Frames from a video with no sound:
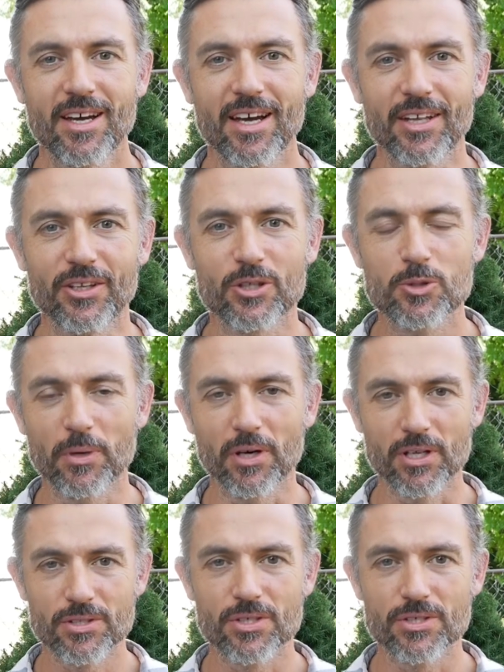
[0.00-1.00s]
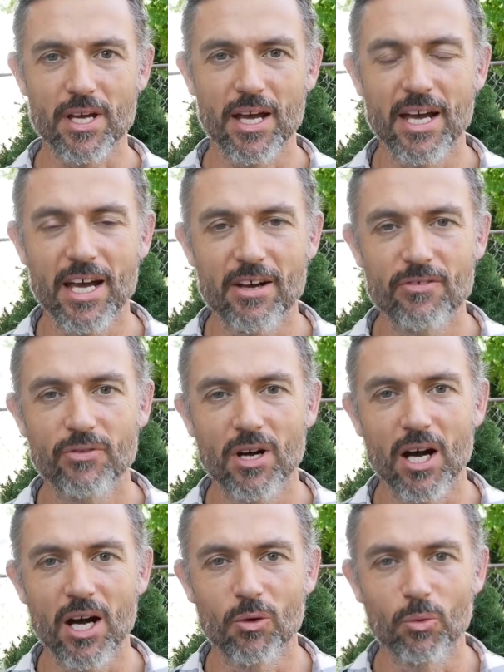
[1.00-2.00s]
and the experiences I have
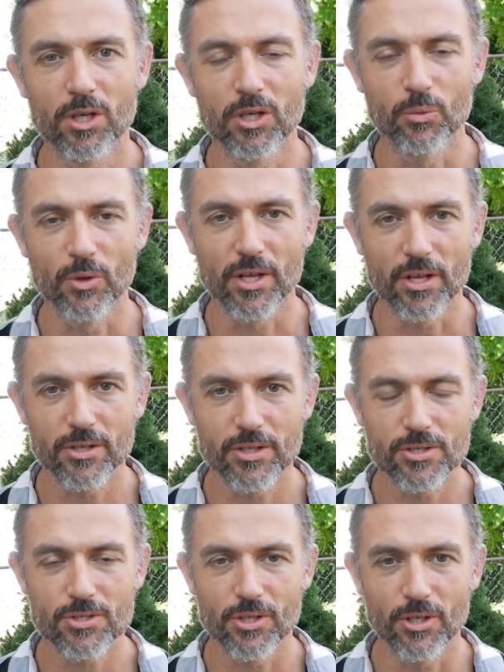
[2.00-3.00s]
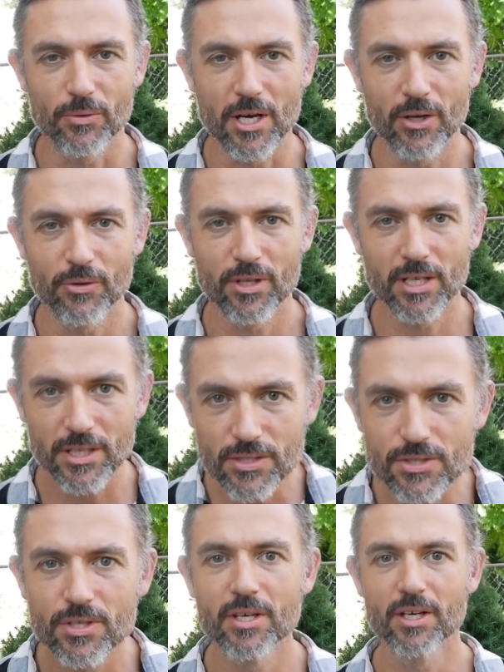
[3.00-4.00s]
working with others around
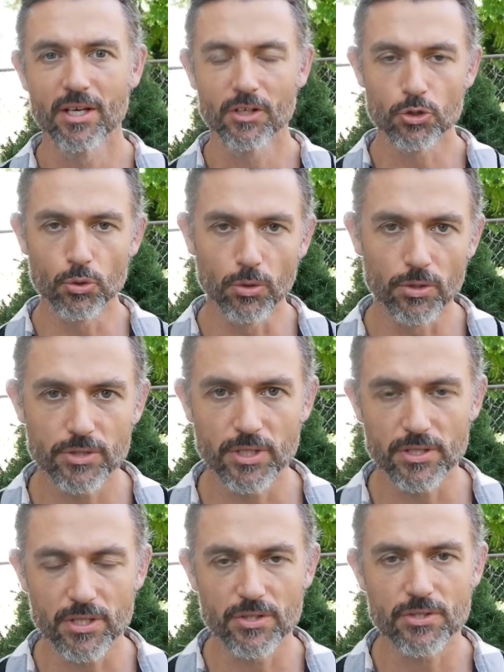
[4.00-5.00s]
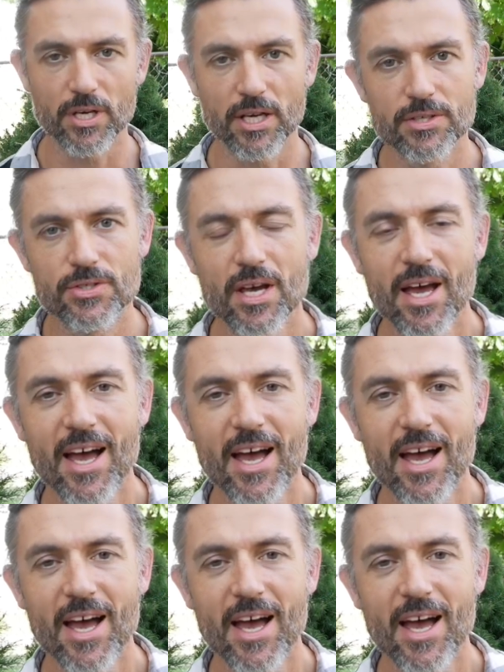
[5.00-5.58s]
these tools, these insights.